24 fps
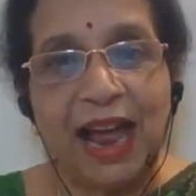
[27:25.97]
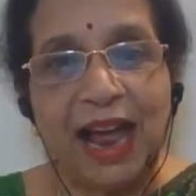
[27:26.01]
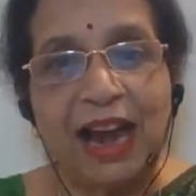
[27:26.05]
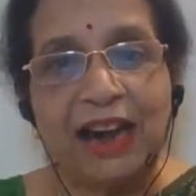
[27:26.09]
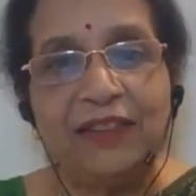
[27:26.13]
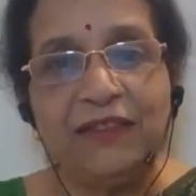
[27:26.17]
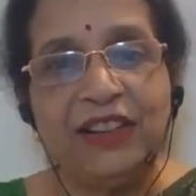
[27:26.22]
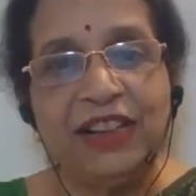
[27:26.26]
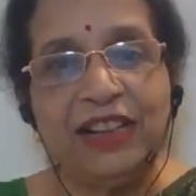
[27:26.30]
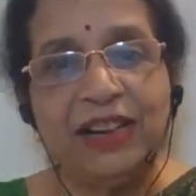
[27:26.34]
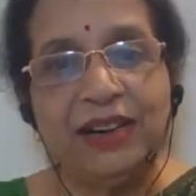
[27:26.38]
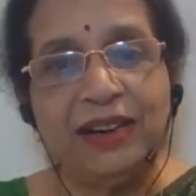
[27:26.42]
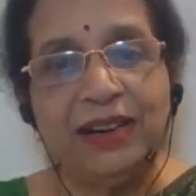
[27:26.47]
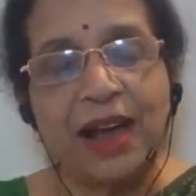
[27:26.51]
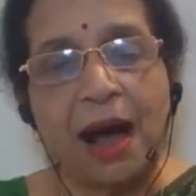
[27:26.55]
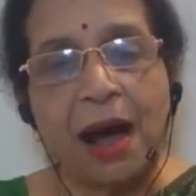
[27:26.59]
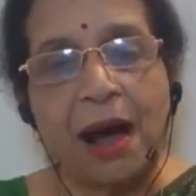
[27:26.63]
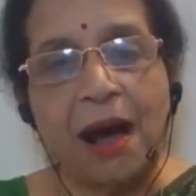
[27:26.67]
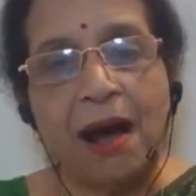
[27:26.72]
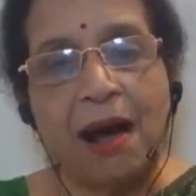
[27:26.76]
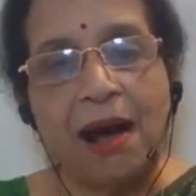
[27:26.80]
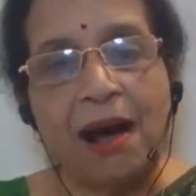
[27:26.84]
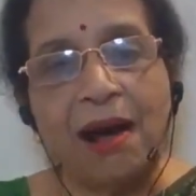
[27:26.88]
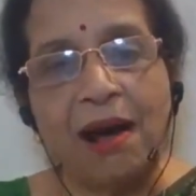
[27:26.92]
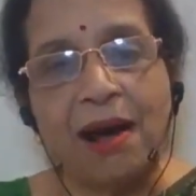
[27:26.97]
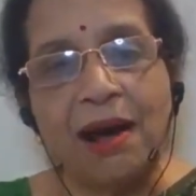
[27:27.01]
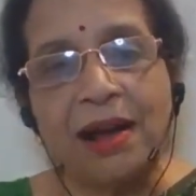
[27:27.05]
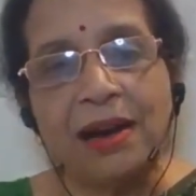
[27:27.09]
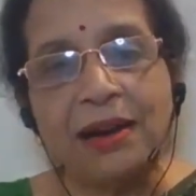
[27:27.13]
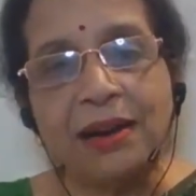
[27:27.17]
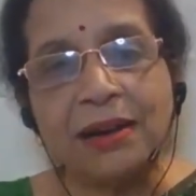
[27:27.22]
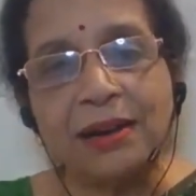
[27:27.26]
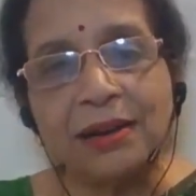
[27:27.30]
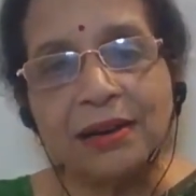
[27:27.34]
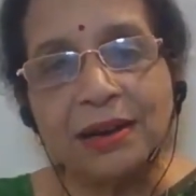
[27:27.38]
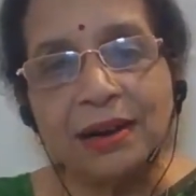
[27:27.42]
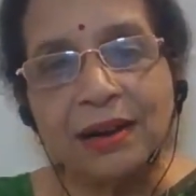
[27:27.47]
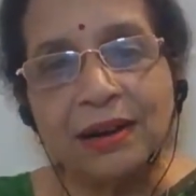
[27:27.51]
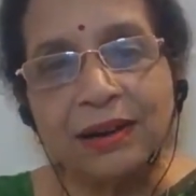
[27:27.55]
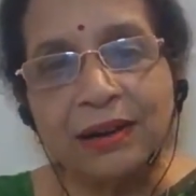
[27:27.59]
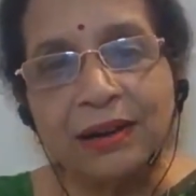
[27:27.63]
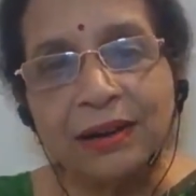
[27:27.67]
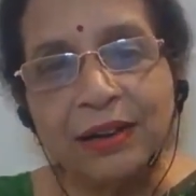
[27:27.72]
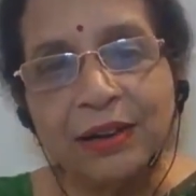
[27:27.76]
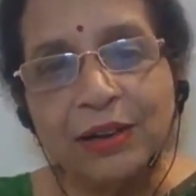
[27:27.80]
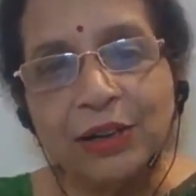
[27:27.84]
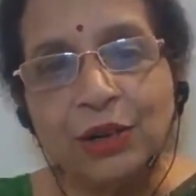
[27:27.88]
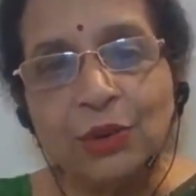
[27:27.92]
and with a dark
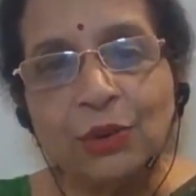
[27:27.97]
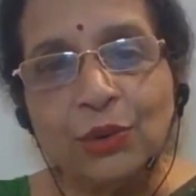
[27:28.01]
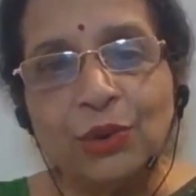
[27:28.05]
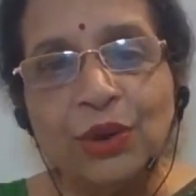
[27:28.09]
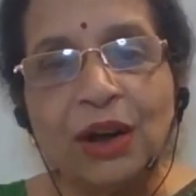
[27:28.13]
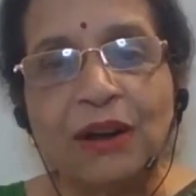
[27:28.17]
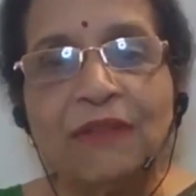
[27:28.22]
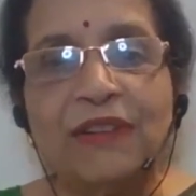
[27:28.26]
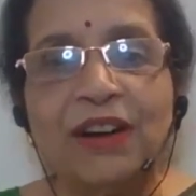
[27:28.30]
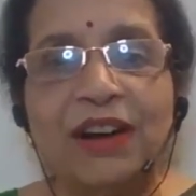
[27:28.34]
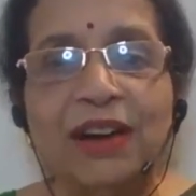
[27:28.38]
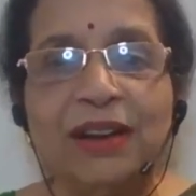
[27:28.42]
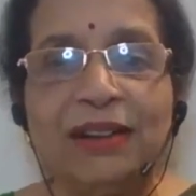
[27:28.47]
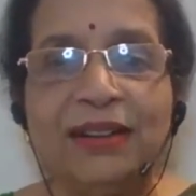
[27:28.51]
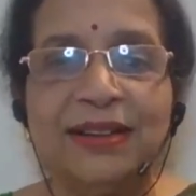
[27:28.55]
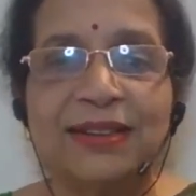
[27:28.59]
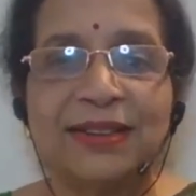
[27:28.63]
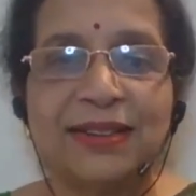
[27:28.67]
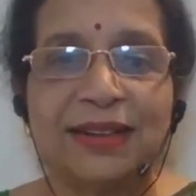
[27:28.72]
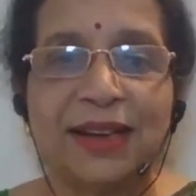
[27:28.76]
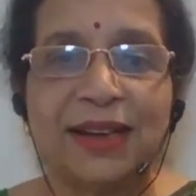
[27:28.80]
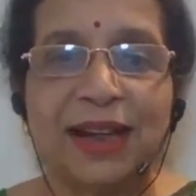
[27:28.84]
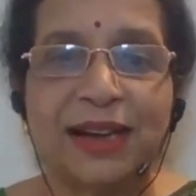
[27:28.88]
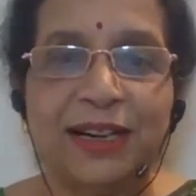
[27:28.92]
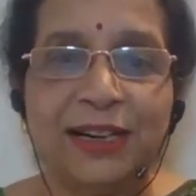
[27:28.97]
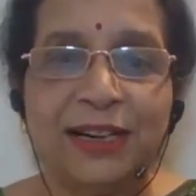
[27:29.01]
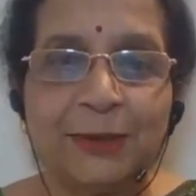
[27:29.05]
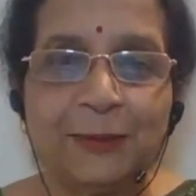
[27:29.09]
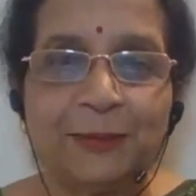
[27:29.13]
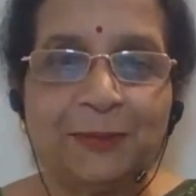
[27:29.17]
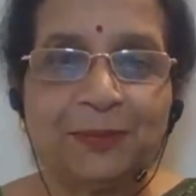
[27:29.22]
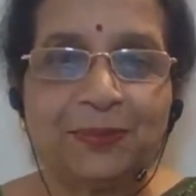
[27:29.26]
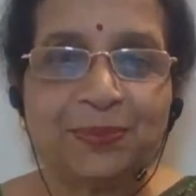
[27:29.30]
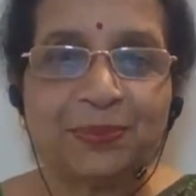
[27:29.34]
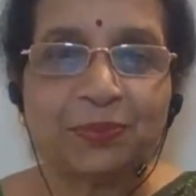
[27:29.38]
curtain you cover this light.